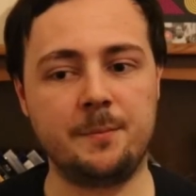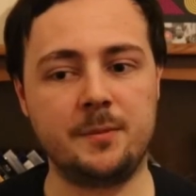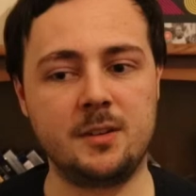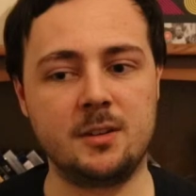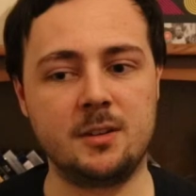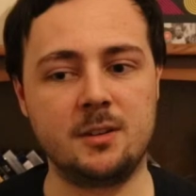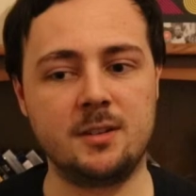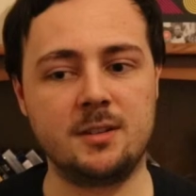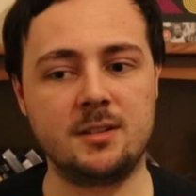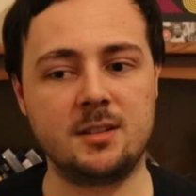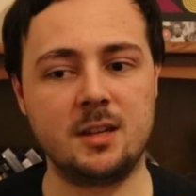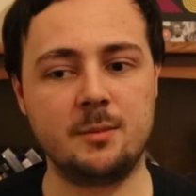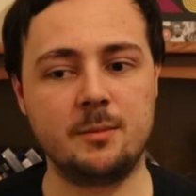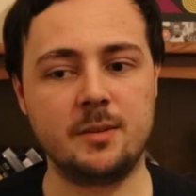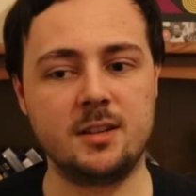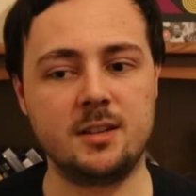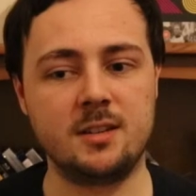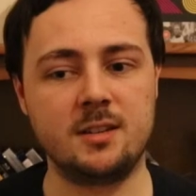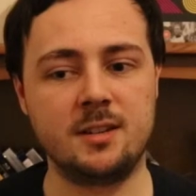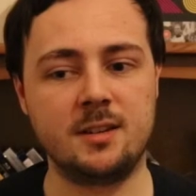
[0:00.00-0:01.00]
you know, he's come
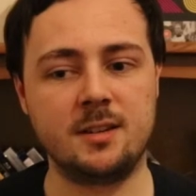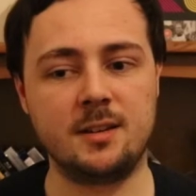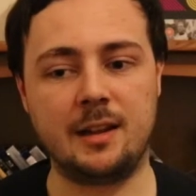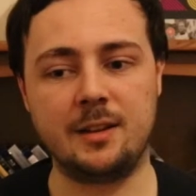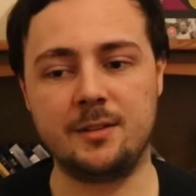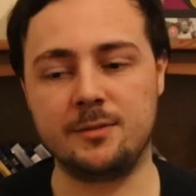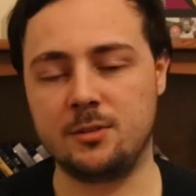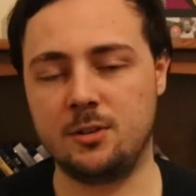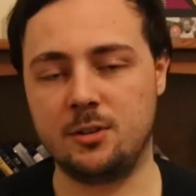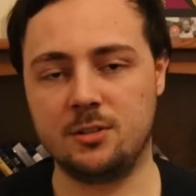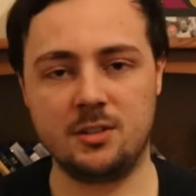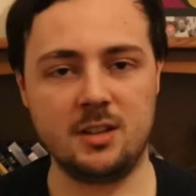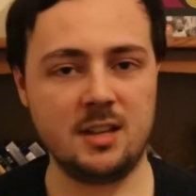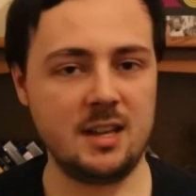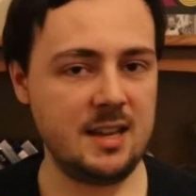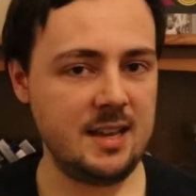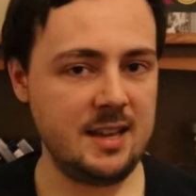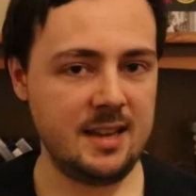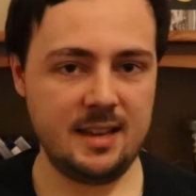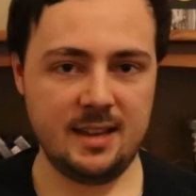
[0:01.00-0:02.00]
in, and of course,
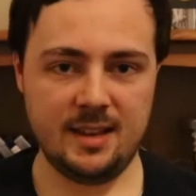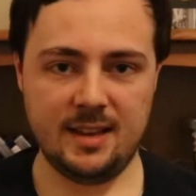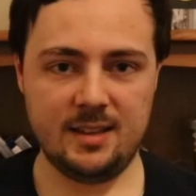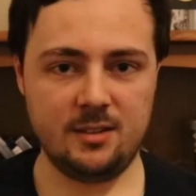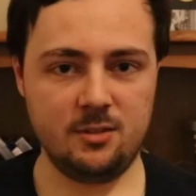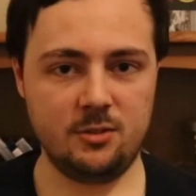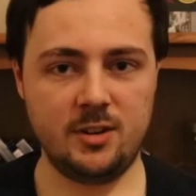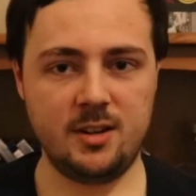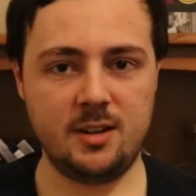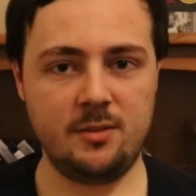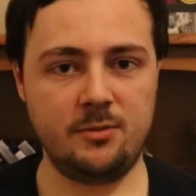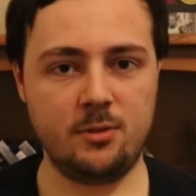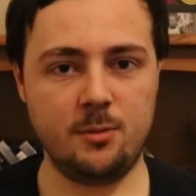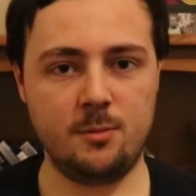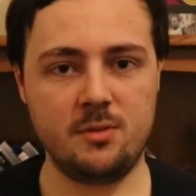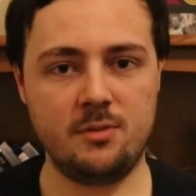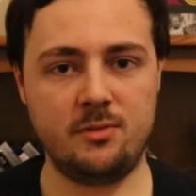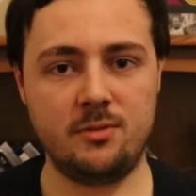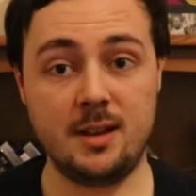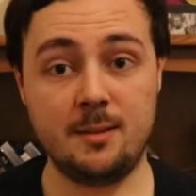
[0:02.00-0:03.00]
he's already
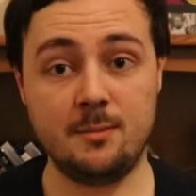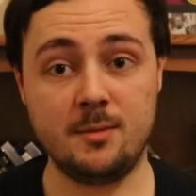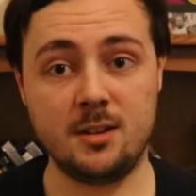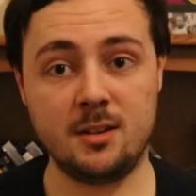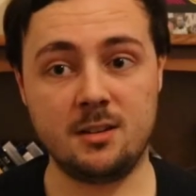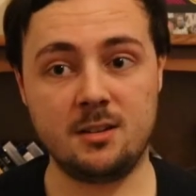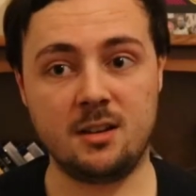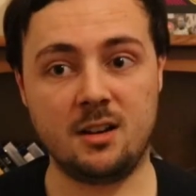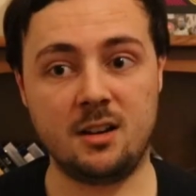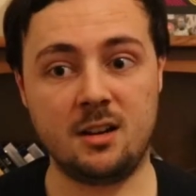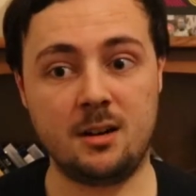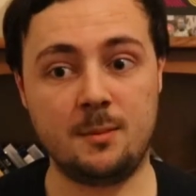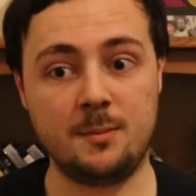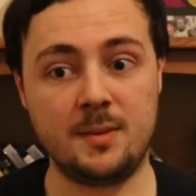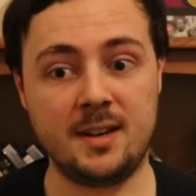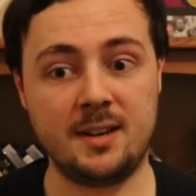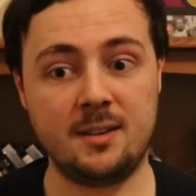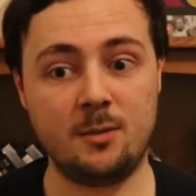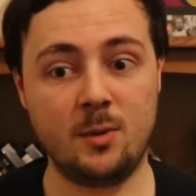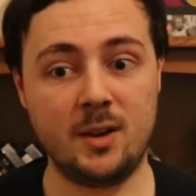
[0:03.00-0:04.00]
formed a family,
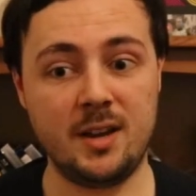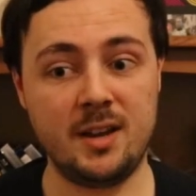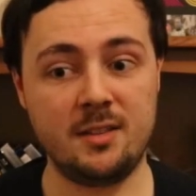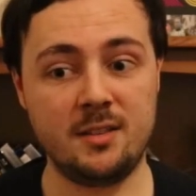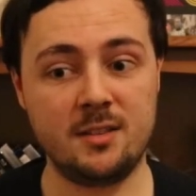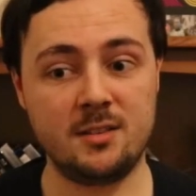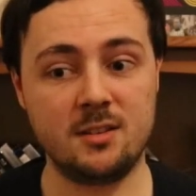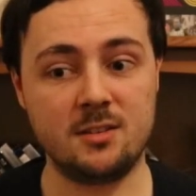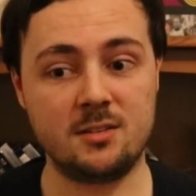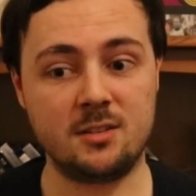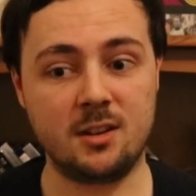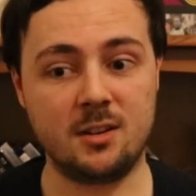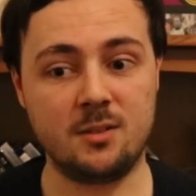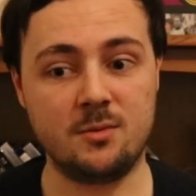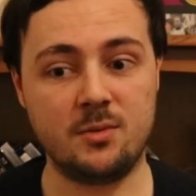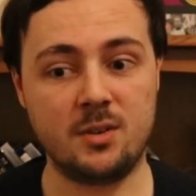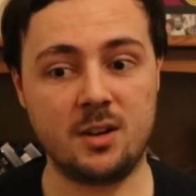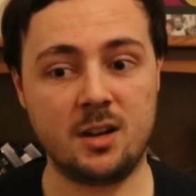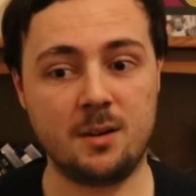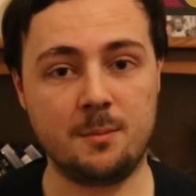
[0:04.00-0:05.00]
and the way this is kind
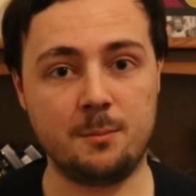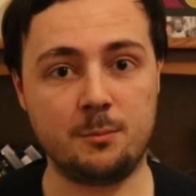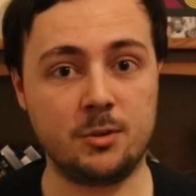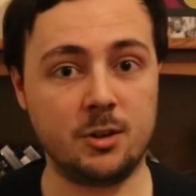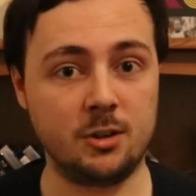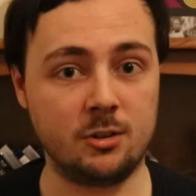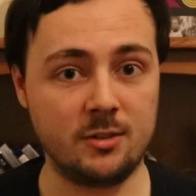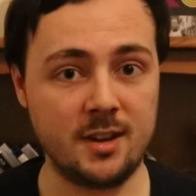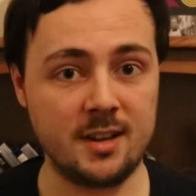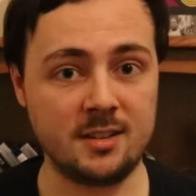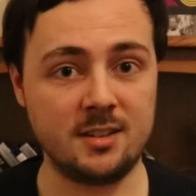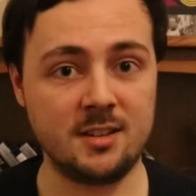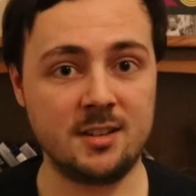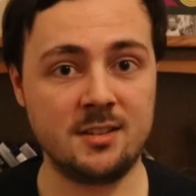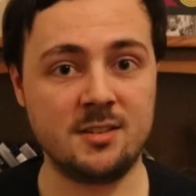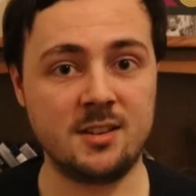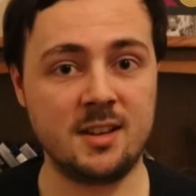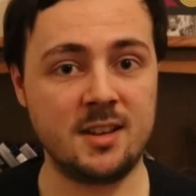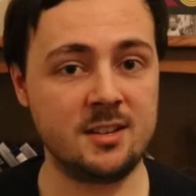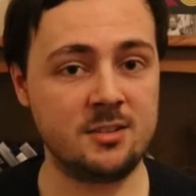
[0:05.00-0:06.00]
of
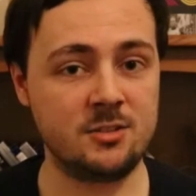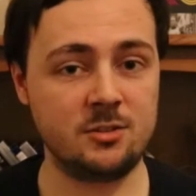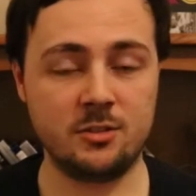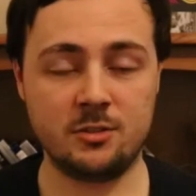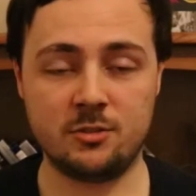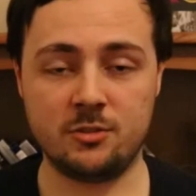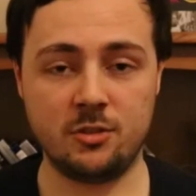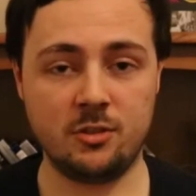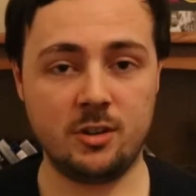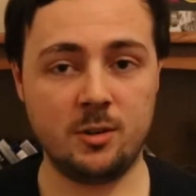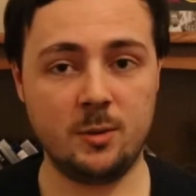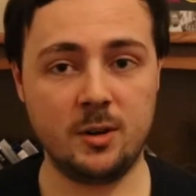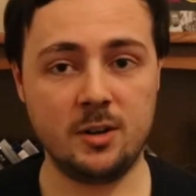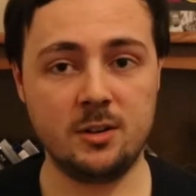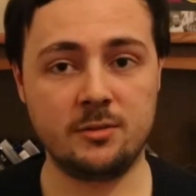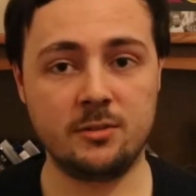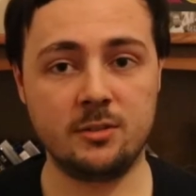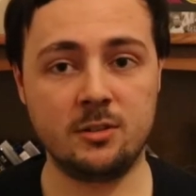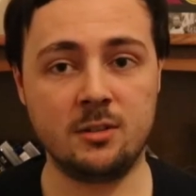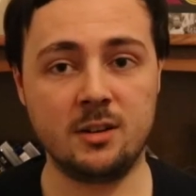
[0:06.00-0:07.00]
progresses is just truly
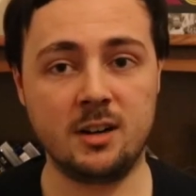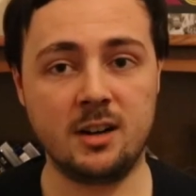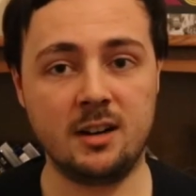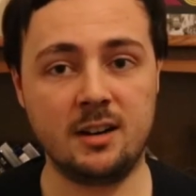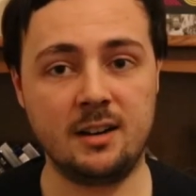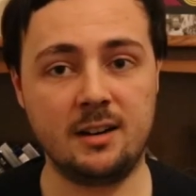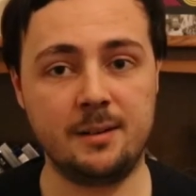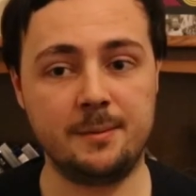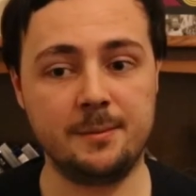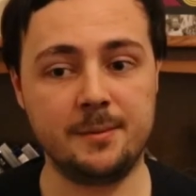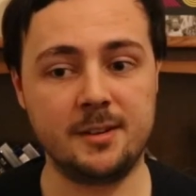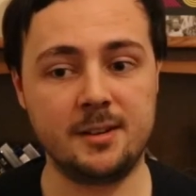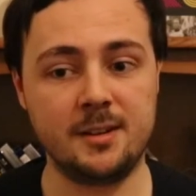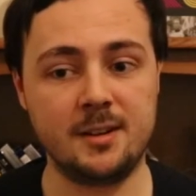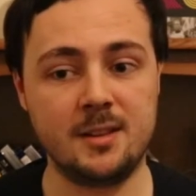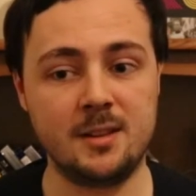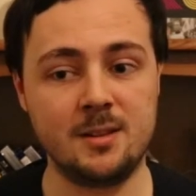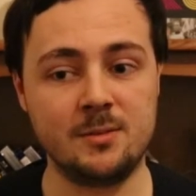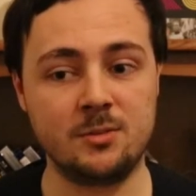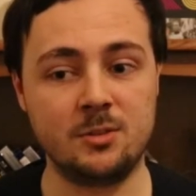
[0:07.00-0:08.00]
wonderful, you know.
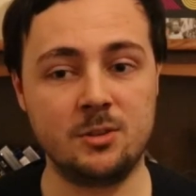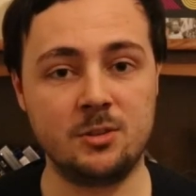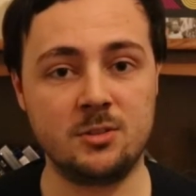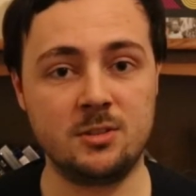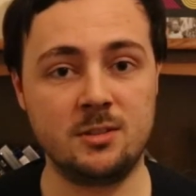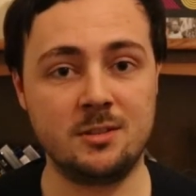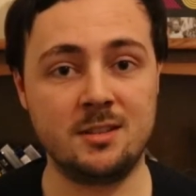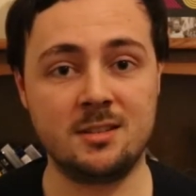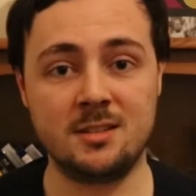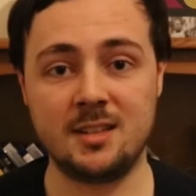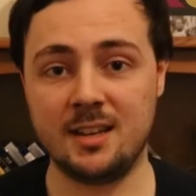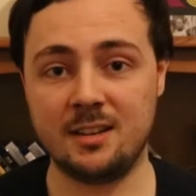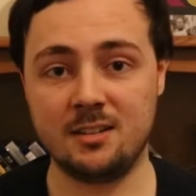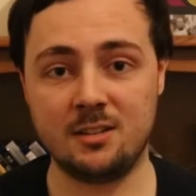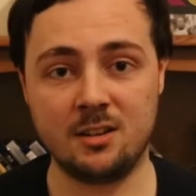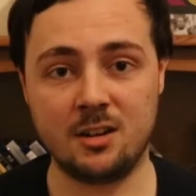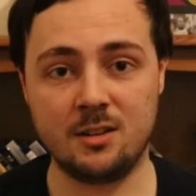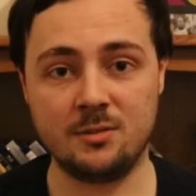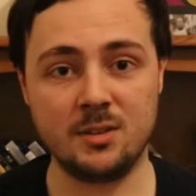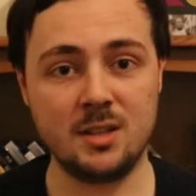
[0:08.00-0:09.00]
And then, of course, the second
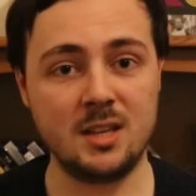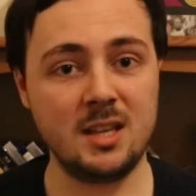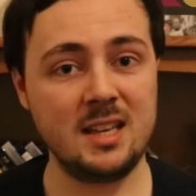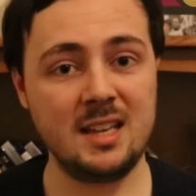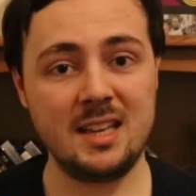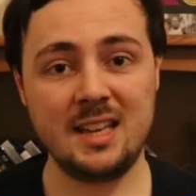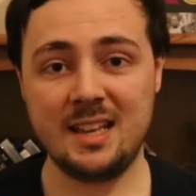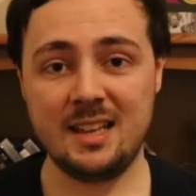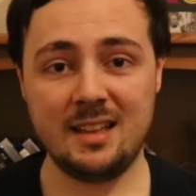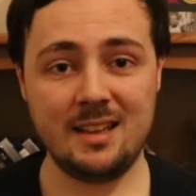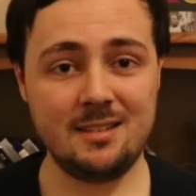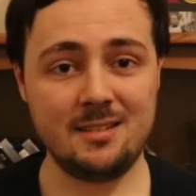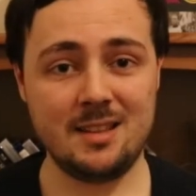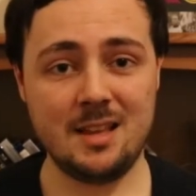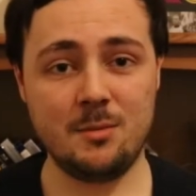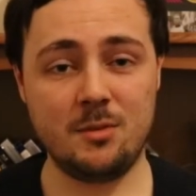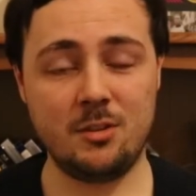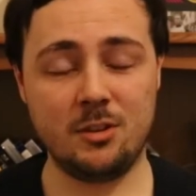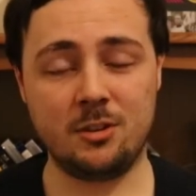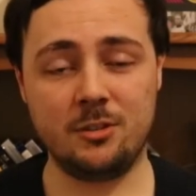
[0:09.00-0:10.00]
half is
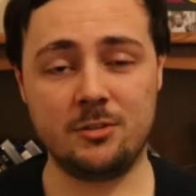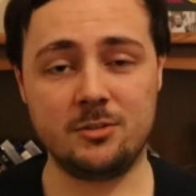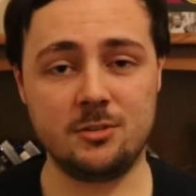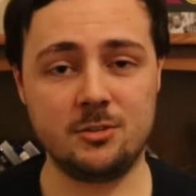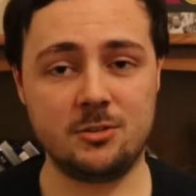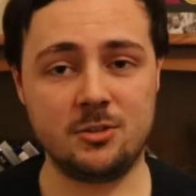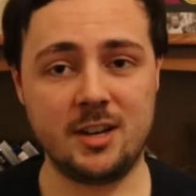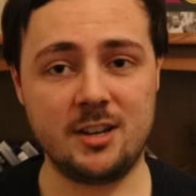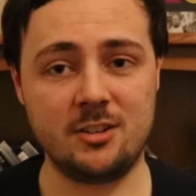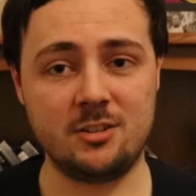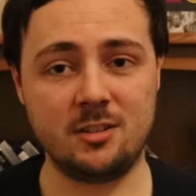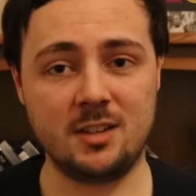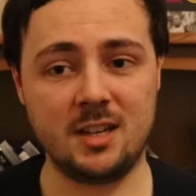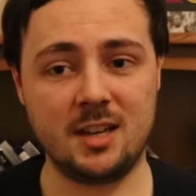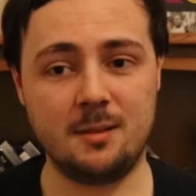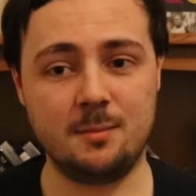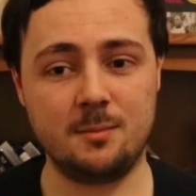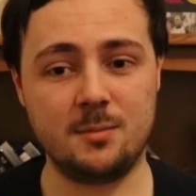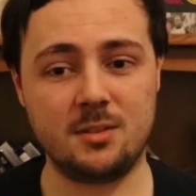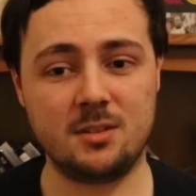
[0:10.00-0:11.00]
them in the concentration
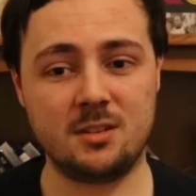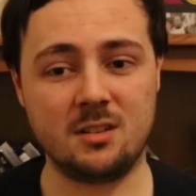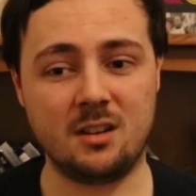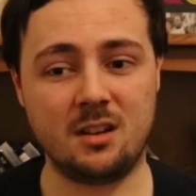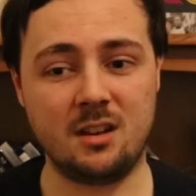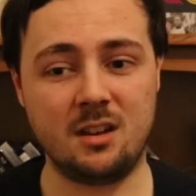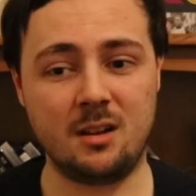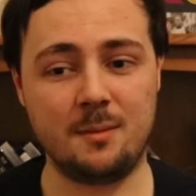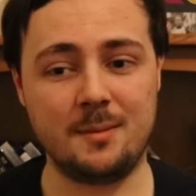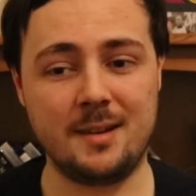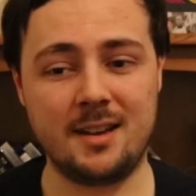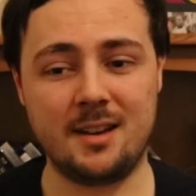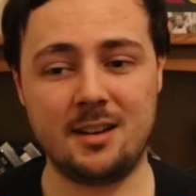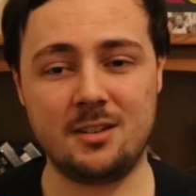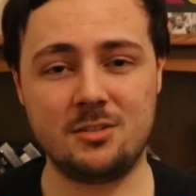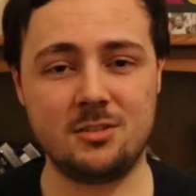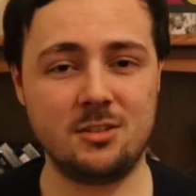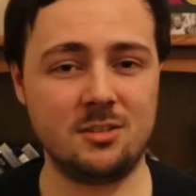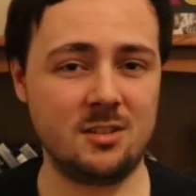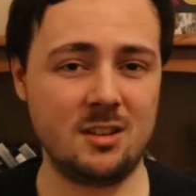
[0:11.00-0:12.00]
camps, and it's
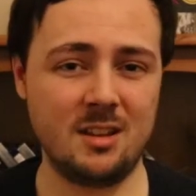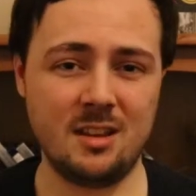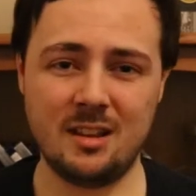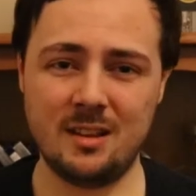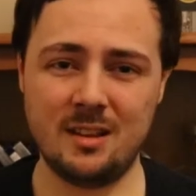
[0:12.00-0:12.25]
just,